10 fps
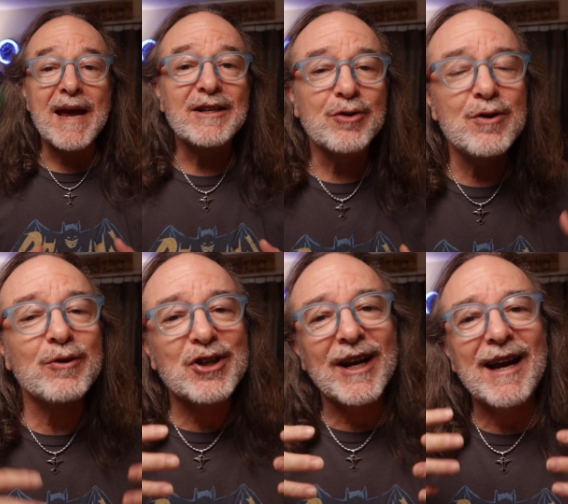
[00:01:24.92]
make sure
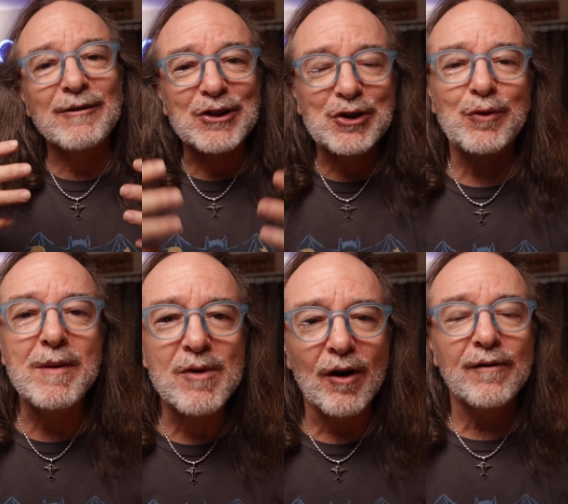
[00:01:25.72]
you check out
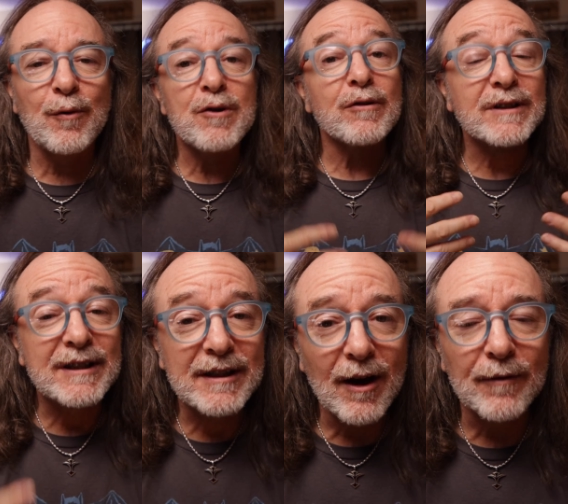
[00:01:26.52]
StreamYard for
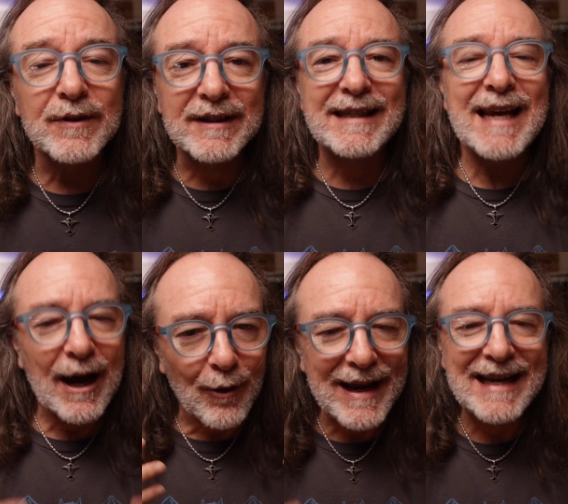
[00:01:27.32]
yourself to see
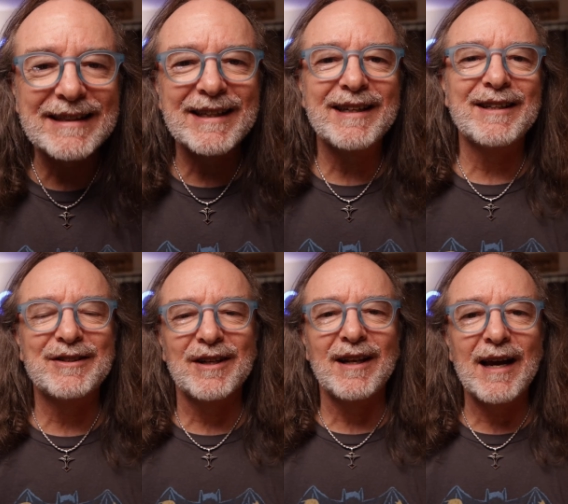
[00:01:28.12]
how easy it
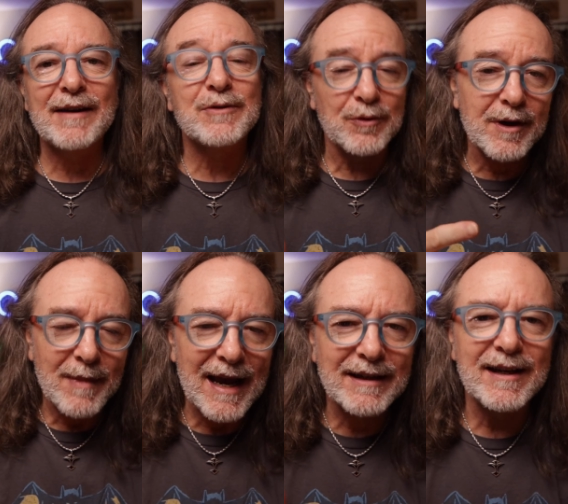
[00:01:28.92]
is to live
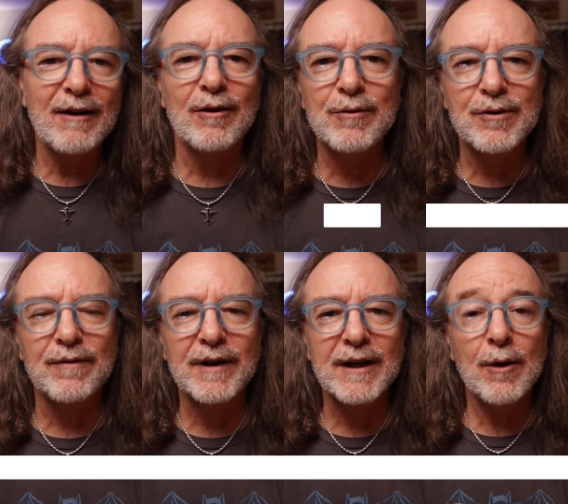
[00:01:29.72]
stream and download your
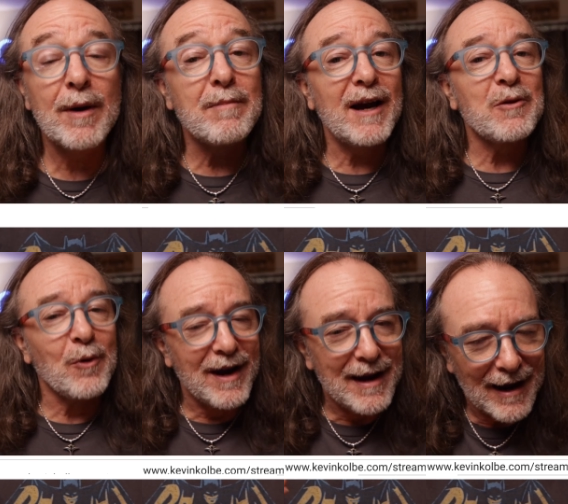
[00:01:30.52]
video. And by the
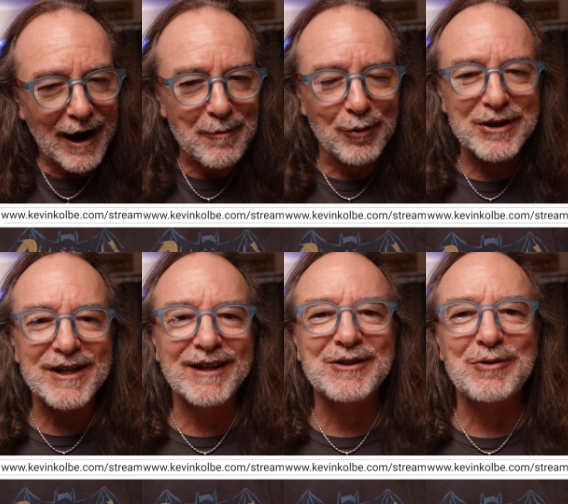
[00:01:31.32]
way, I
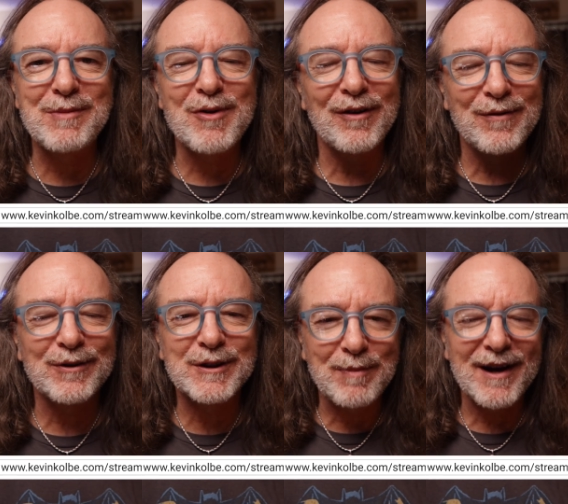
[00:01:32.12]
appreciate StreamYard
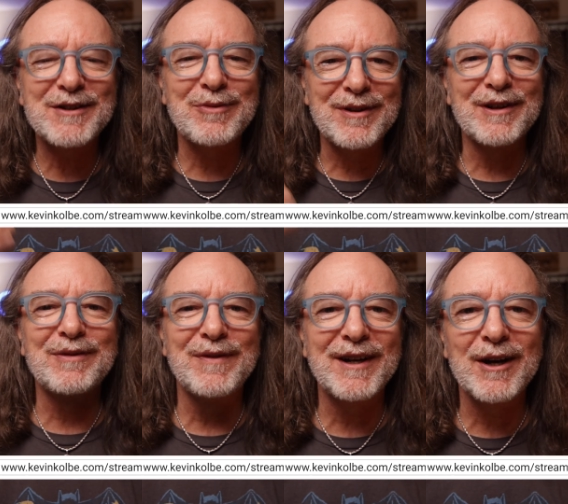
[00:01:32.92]
for sponsoring
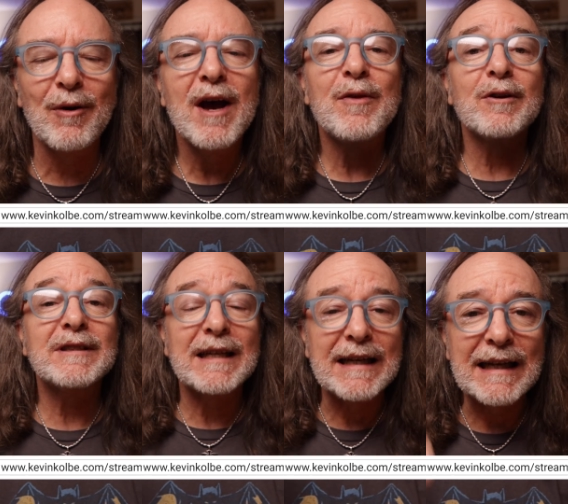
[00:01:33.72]
this video.
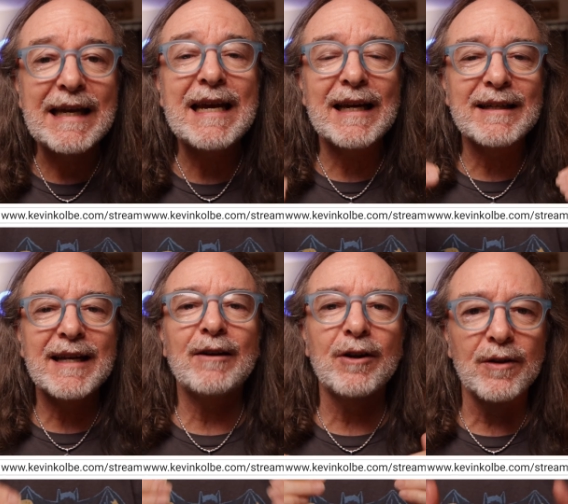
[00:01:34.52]
There's a link
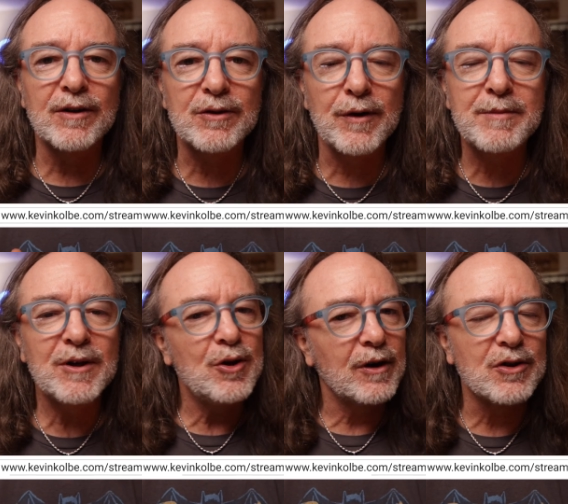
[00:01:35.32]
down in the
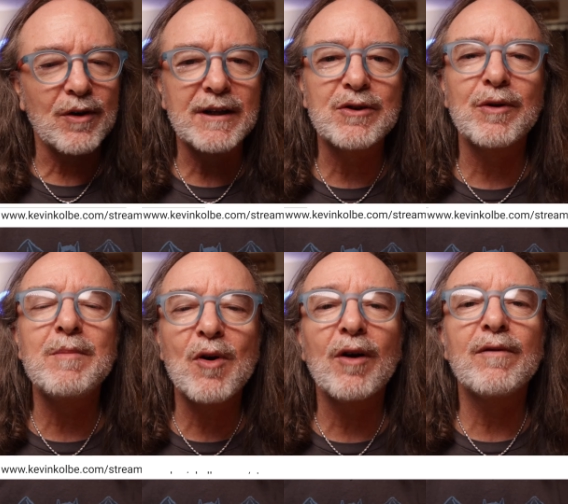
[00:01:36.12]
description. You can try
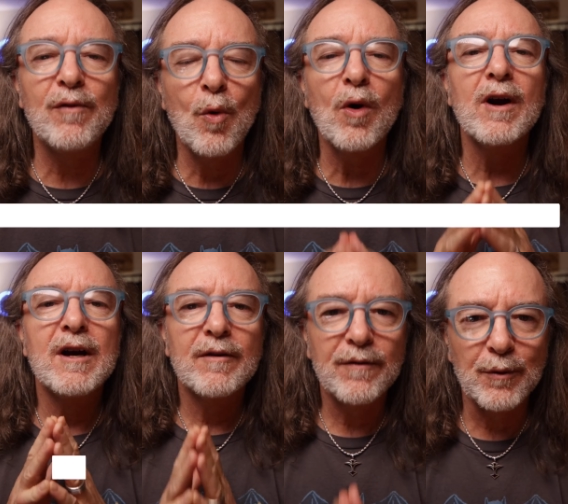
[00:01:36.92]
StreamYard for
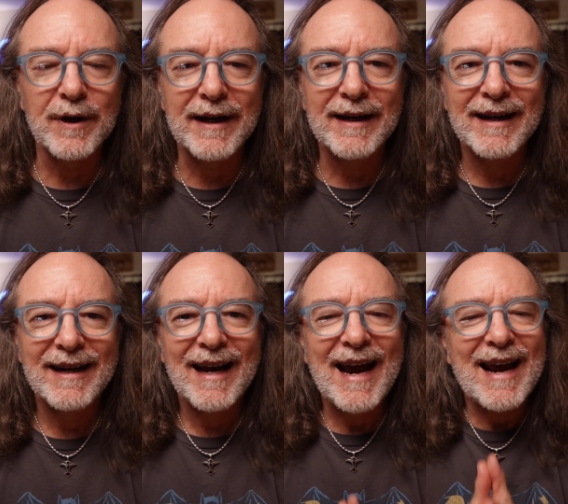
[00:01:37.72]
free.
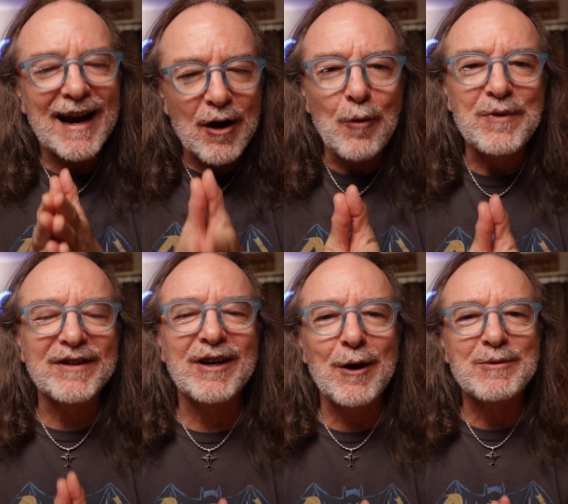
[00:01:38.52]
Hey, I hope
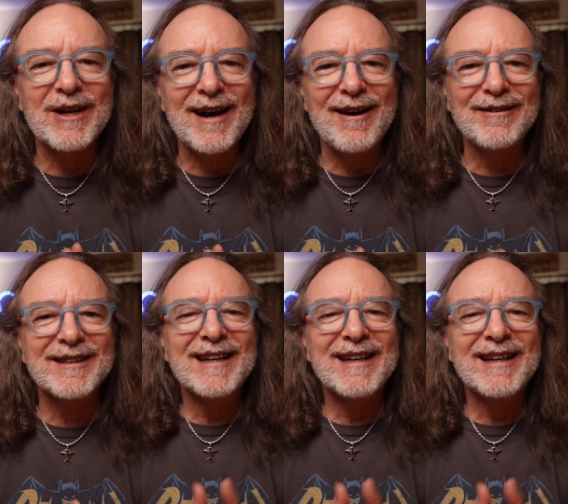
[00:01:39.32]
this helped you out.